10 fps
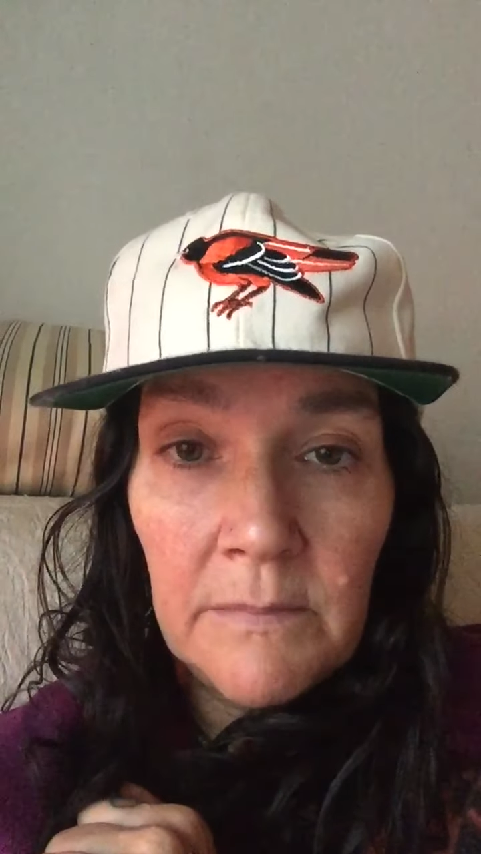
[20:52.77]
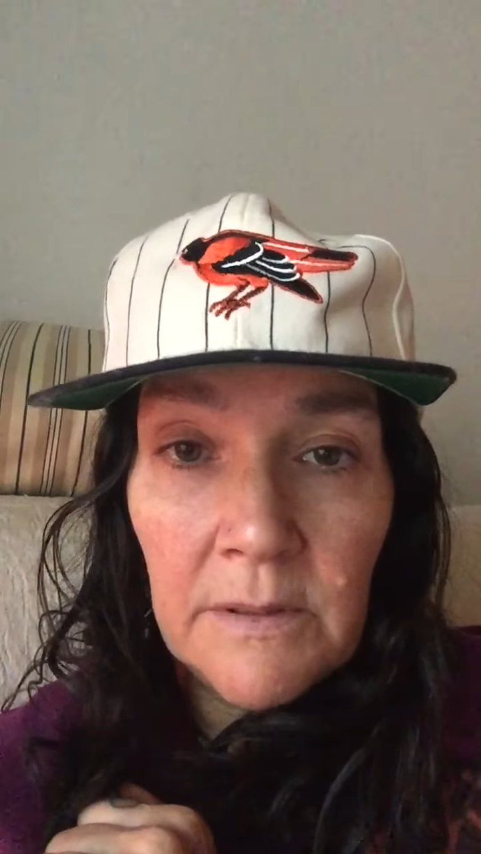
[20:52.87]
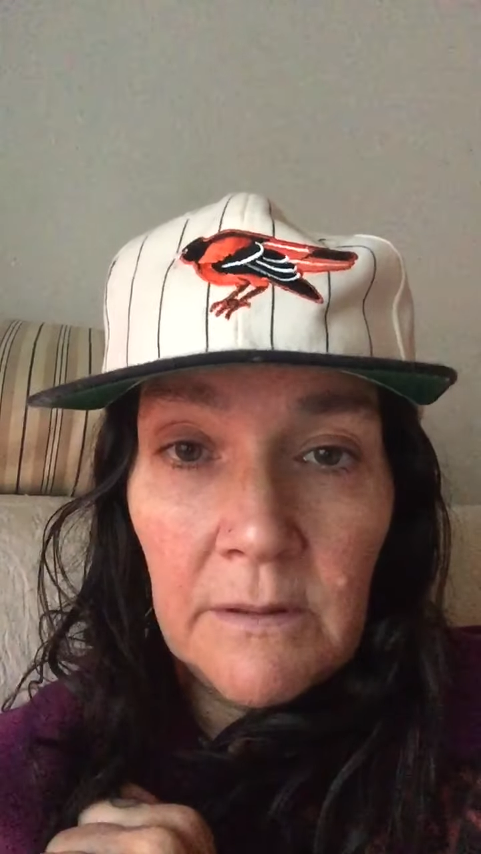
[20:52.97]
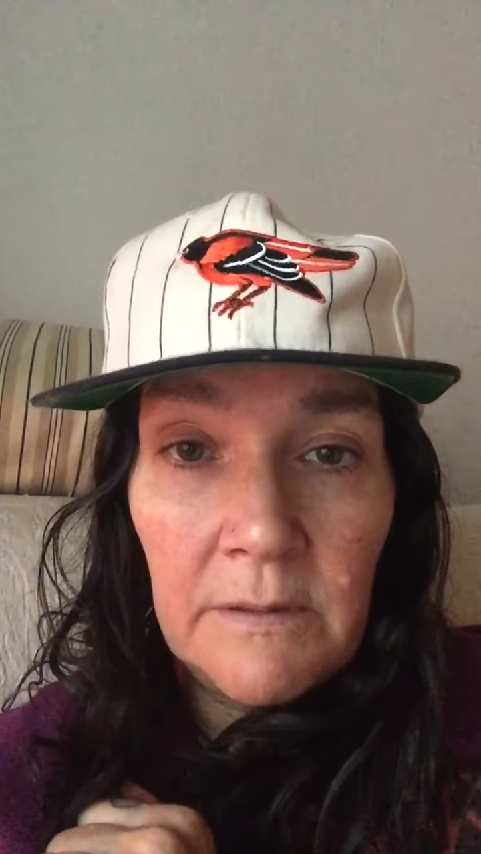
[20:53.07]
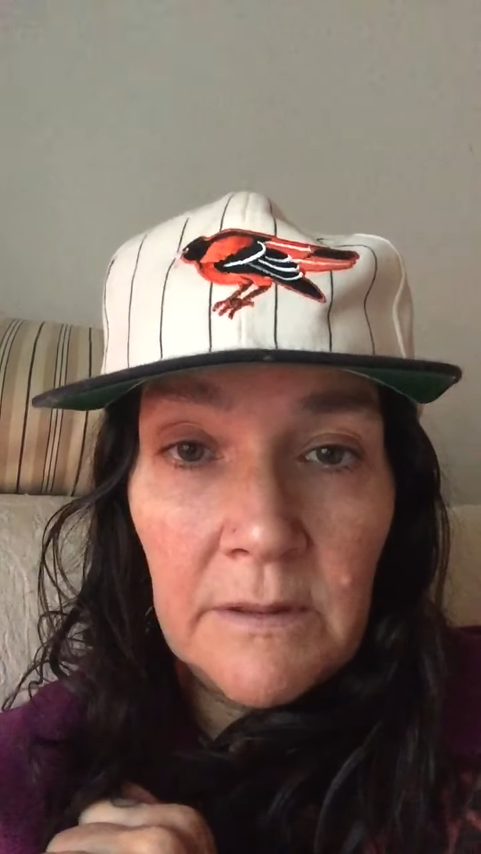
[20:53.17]

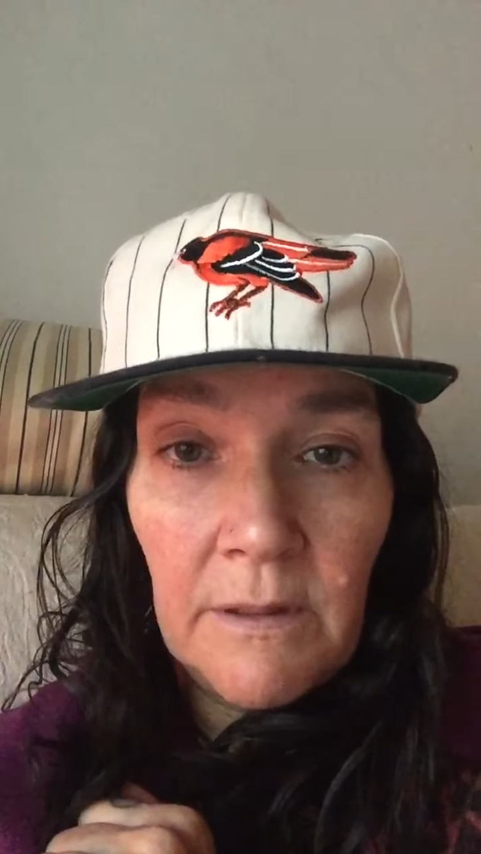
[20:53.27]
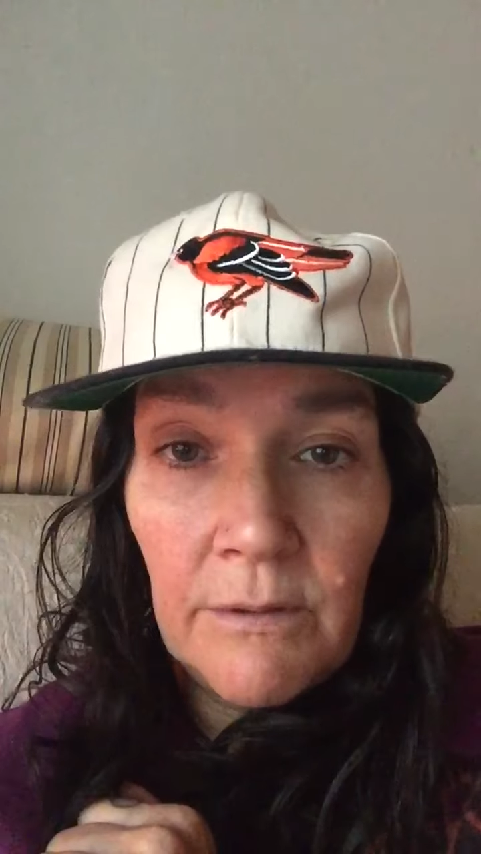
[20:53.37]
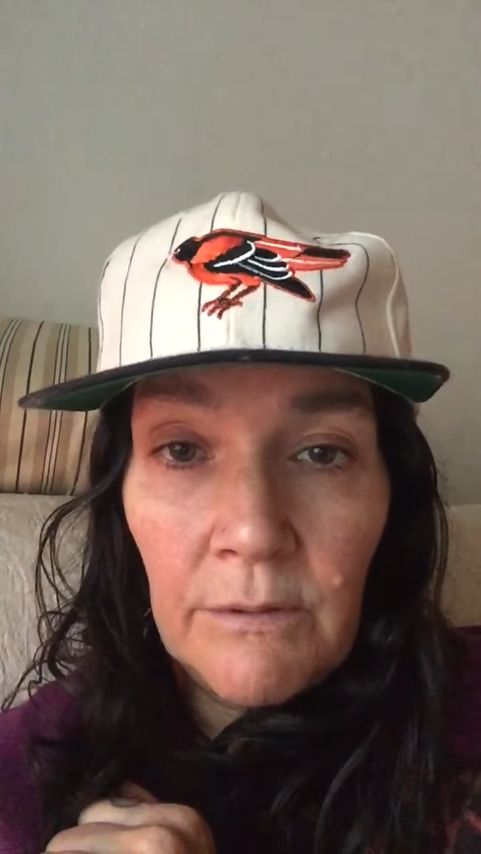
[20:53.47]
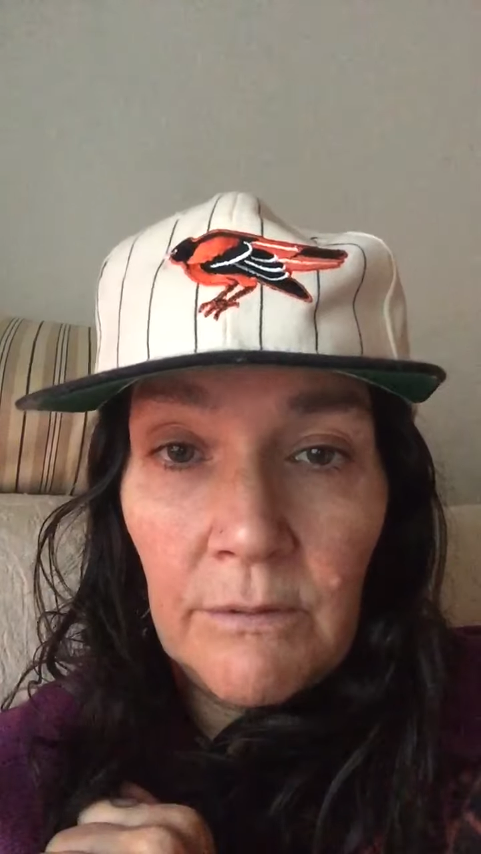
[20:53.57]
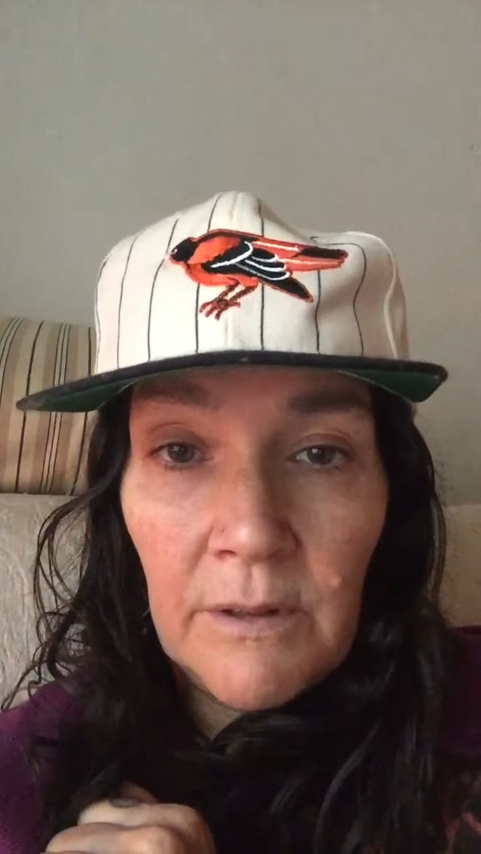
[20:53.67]
to go into their
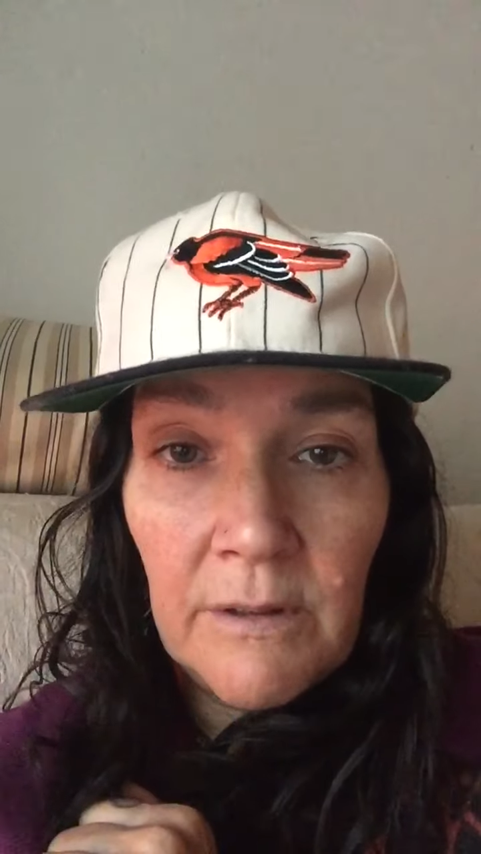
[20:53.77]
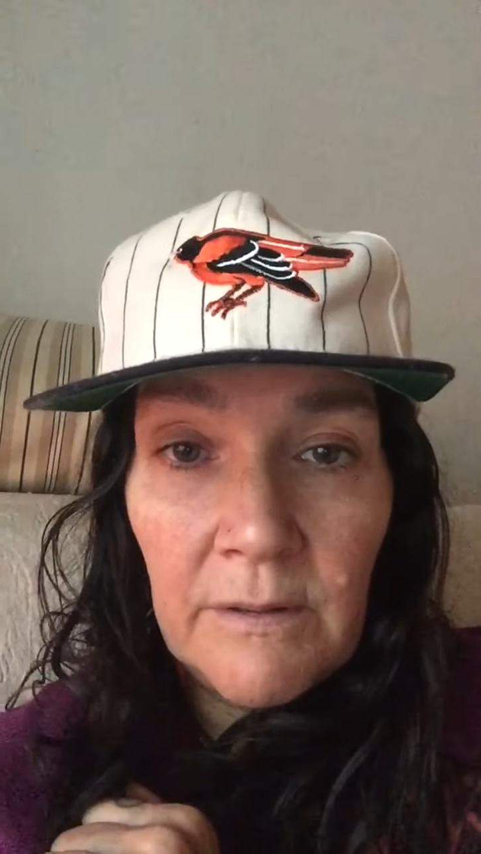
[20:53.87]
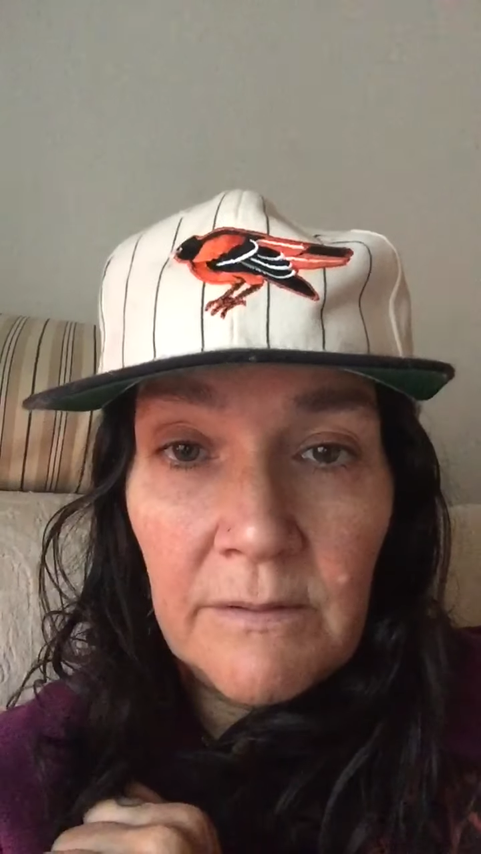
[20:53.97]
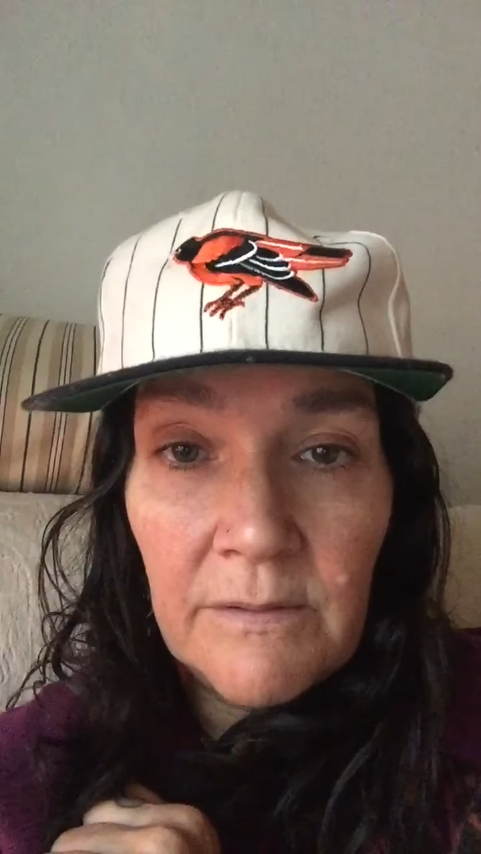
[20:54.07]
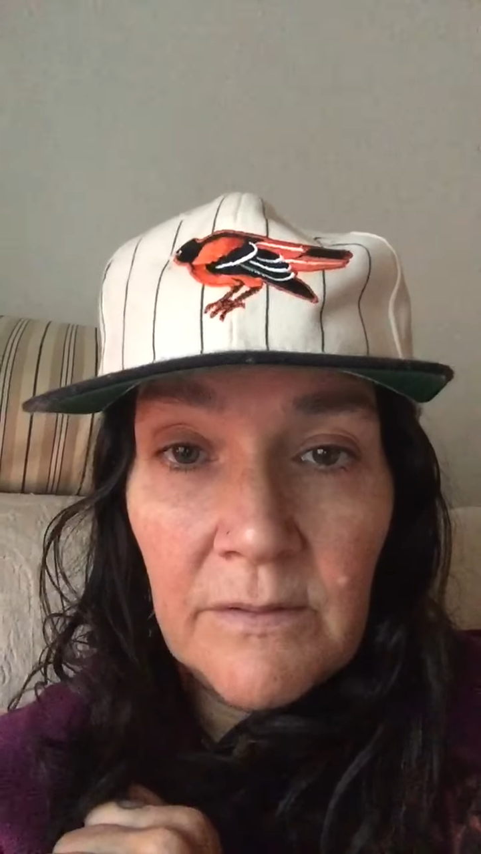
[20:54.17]
own
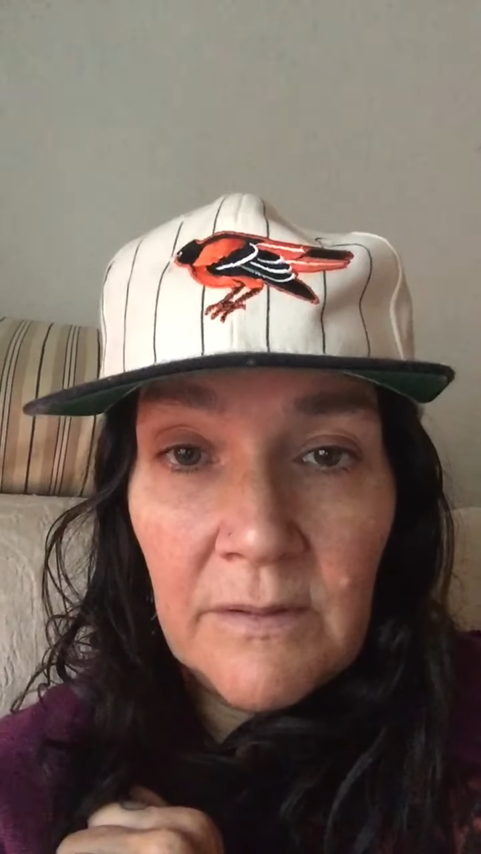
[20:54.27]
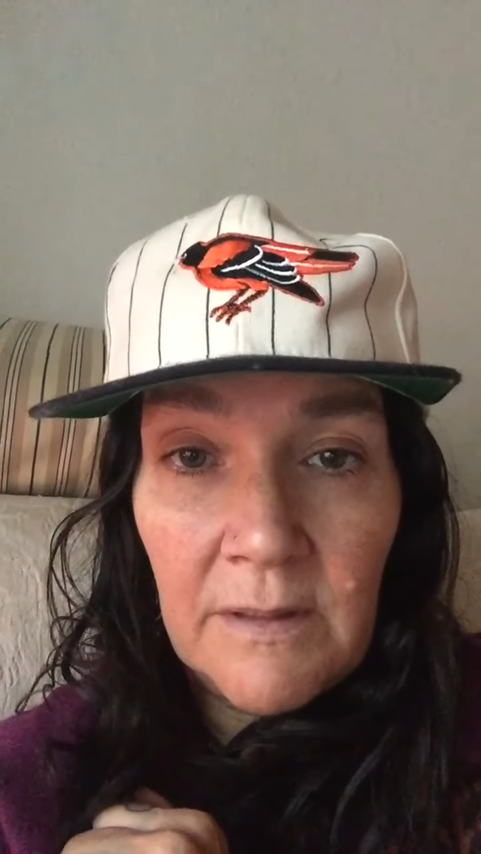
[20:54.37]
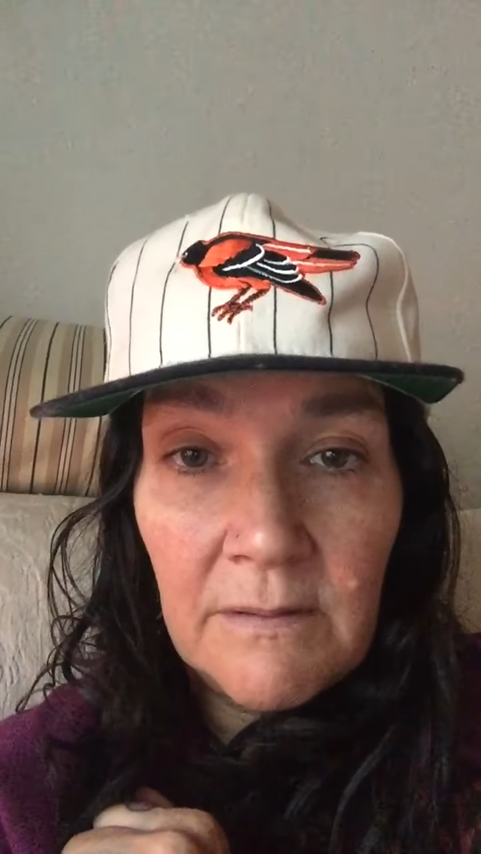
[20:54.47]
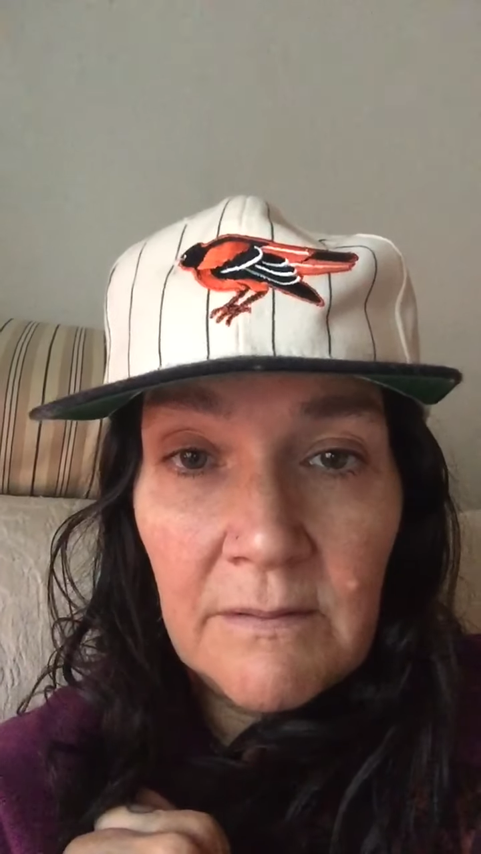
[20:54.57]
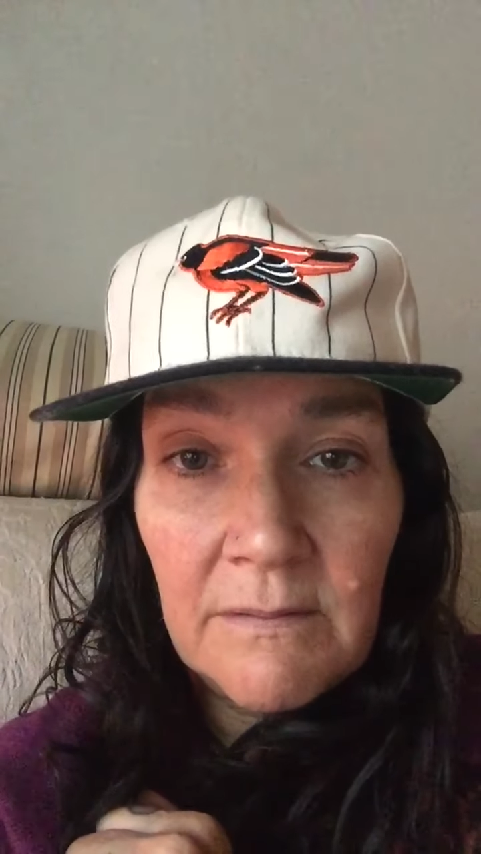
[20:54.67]
hearts
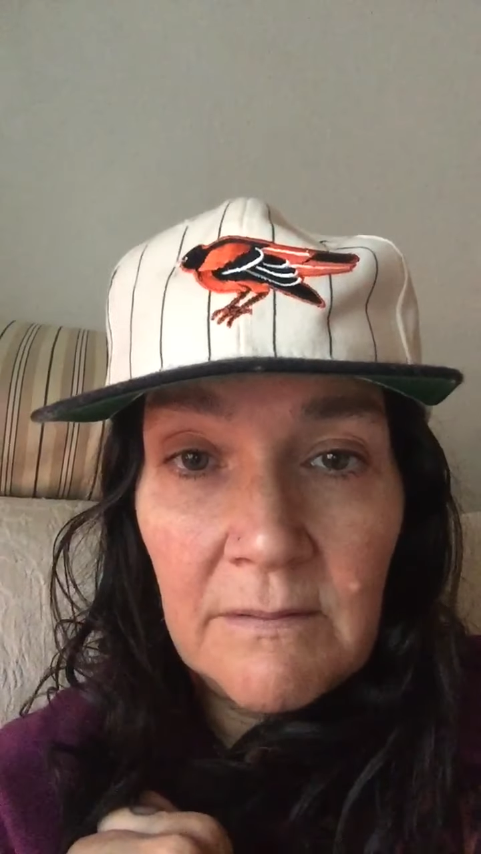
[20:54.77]
and